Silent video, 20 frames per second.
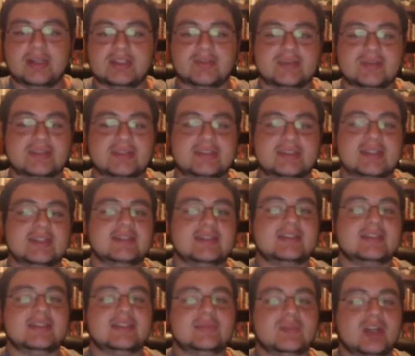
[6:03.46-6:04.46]
so it
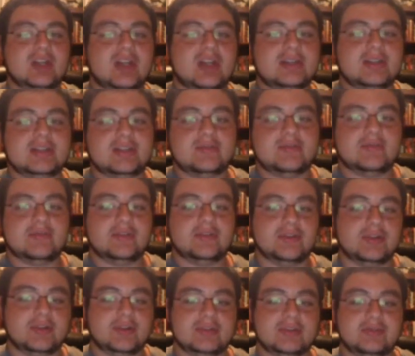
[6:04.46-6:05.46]
didn't seem daunting
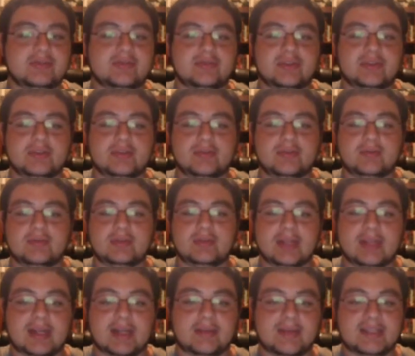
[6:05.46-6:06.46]
for those of you
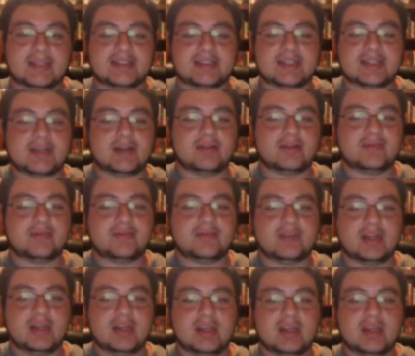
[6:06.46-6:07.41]
like myself